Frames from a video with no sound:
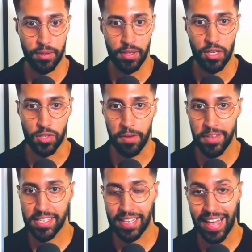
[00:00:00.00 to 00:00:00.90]
So if
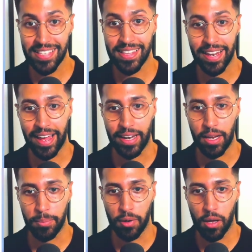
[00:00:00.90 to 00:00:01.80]
it's less than that
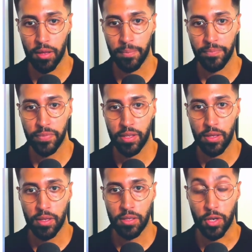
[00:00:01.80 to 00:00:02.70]
number,
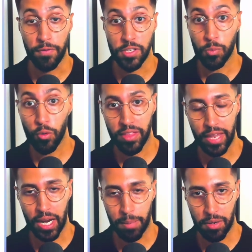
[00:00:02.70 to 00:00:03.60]
so if it's more than
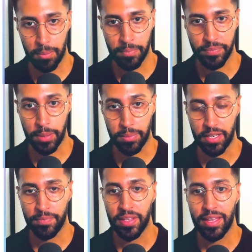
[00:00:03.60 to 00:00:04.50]
that number,
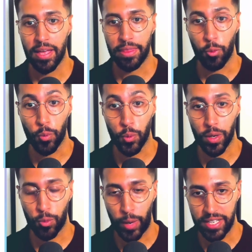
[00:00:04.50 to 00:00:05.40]
then we want
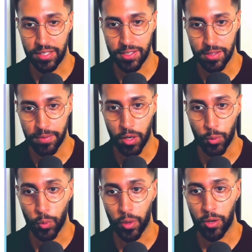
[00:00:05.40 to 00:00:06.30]
to wait. We
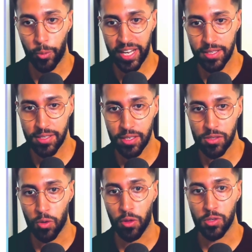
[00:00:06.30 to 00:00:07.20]
want to wait
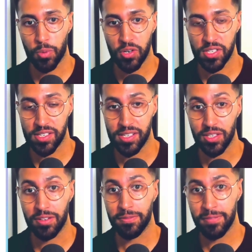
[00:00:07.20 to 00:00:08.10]
so those processes
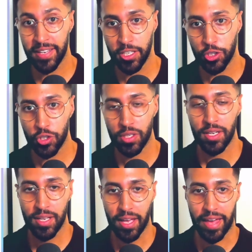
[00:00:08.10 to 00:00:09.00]
can finish
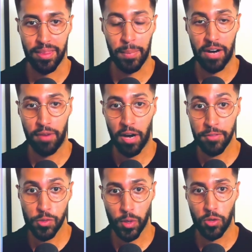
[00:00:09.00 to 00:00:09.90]
and the amount of
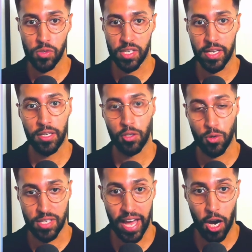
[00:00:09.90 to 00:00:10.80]
ovens we're using
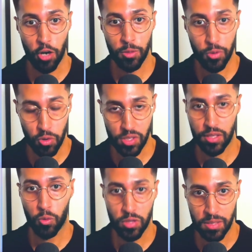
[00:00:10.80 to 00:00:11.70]
goes down because the
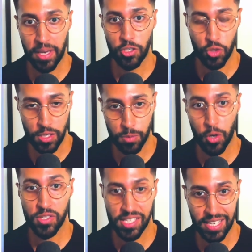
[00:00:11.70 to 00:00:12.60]
automation is
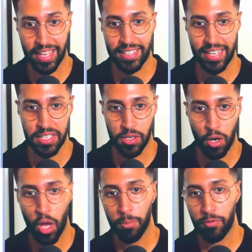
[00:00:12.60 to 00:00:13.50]
processing that data
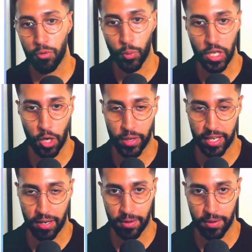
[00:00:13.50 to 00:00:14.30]
before we go again.